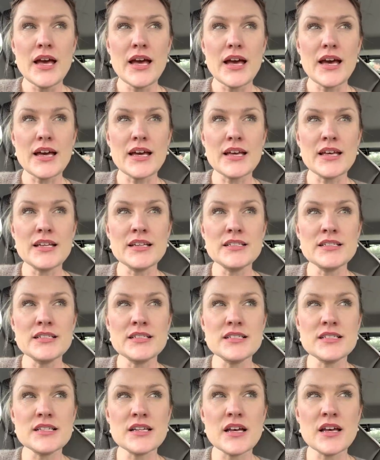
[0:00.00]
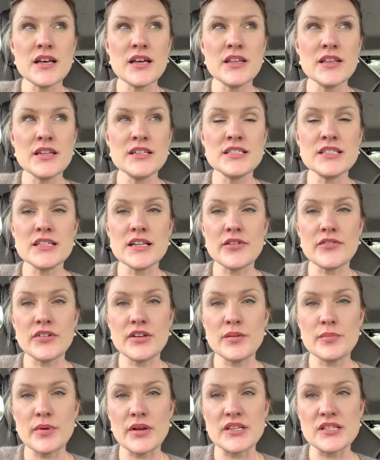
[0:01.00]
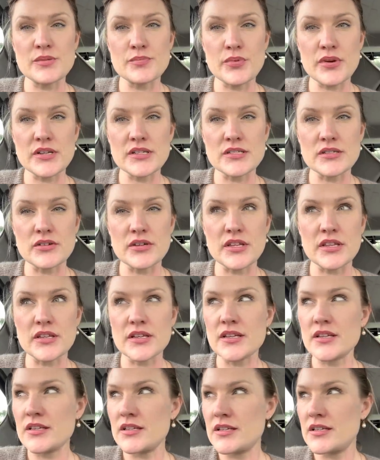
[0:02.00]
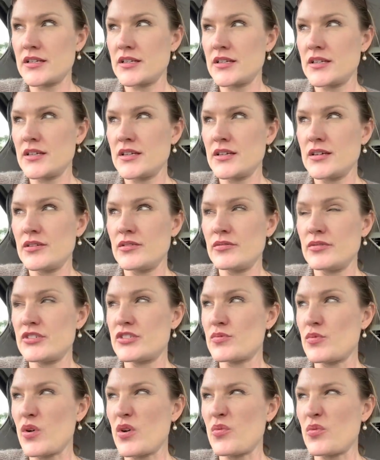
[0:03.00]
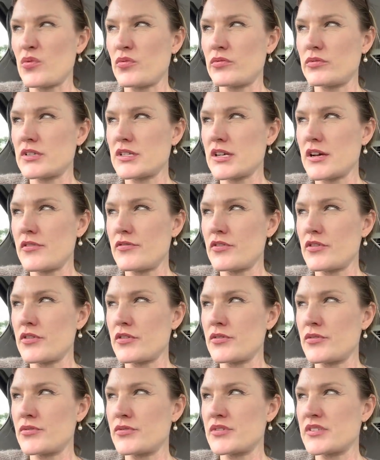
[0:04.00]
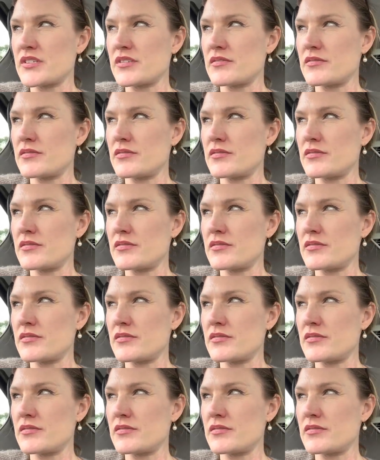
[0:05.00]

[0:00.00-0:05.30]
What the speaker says: And they didn't have any bedspreads either, which is what I want to cover those